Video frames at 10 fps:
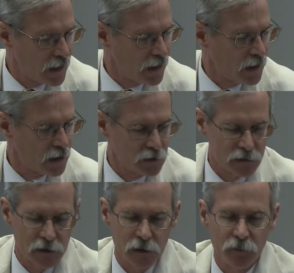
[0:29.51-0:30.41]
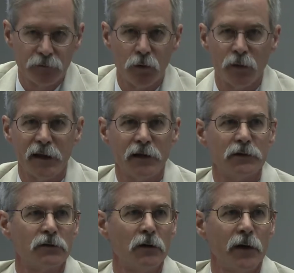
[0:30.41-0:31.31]
And uh, before we get
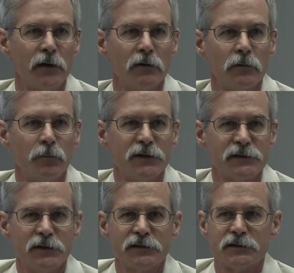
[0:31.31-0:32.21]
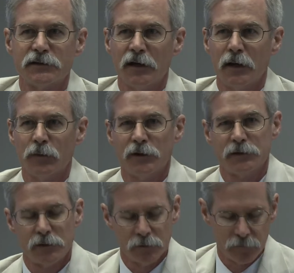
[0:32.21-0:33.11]
into our regular business, I'm going to
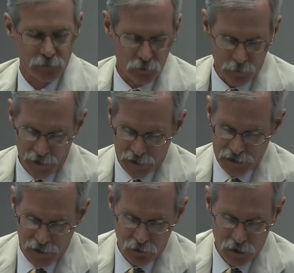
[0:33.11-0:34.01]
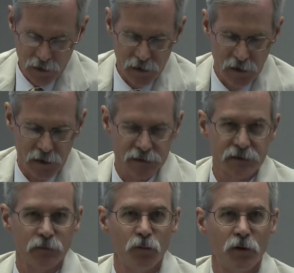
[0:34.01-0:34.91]
turn the floor back to Eric. He has
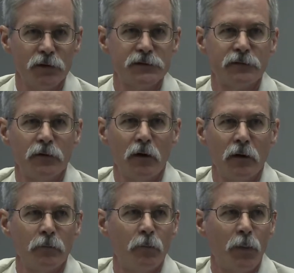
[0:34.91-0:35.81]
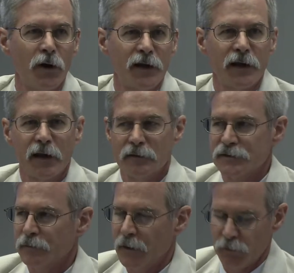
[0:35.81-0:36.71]
some words for our parting
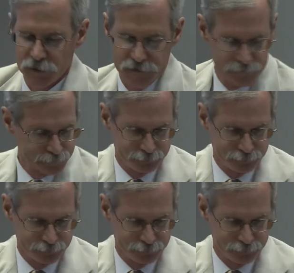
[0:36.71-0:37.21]
council members.